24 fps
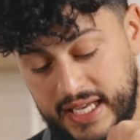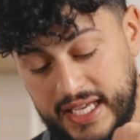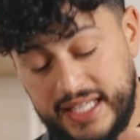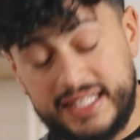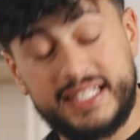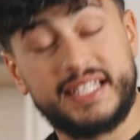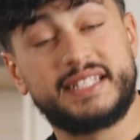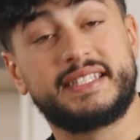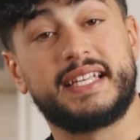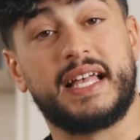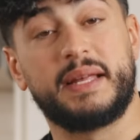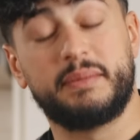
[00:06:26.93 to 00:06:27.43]
He
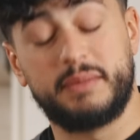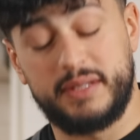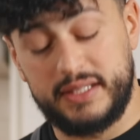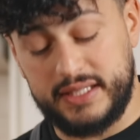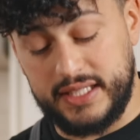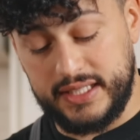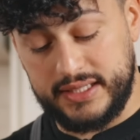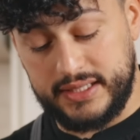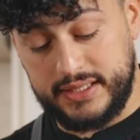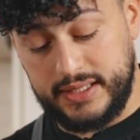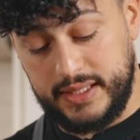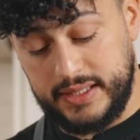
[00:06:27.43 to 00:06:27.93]
did tell me
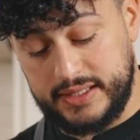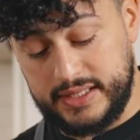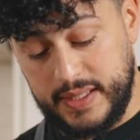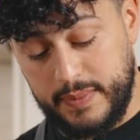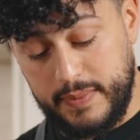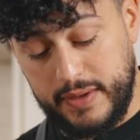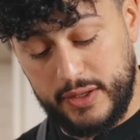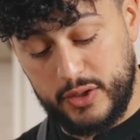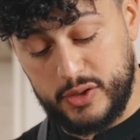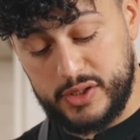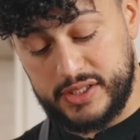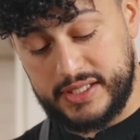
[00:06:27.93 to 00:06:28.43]
that the
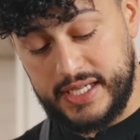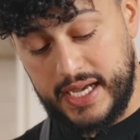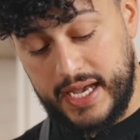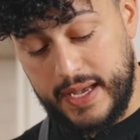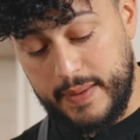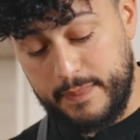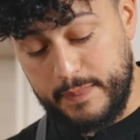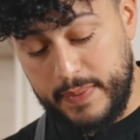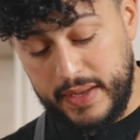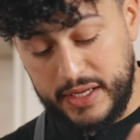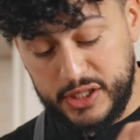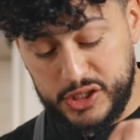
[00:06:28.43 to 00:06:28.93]
tomatoes get a
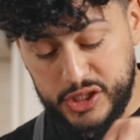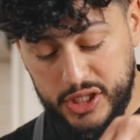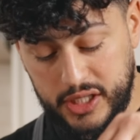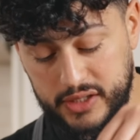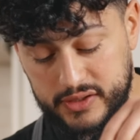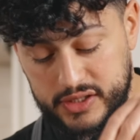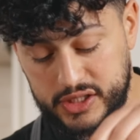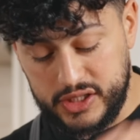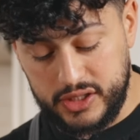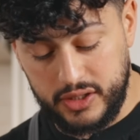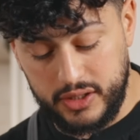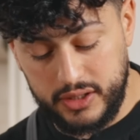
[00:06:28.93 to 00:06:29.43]
pinch of
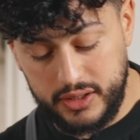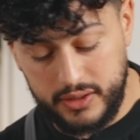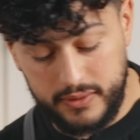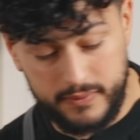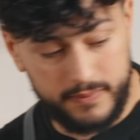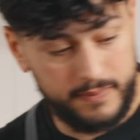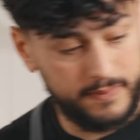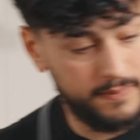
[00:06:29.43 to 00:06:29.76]
salt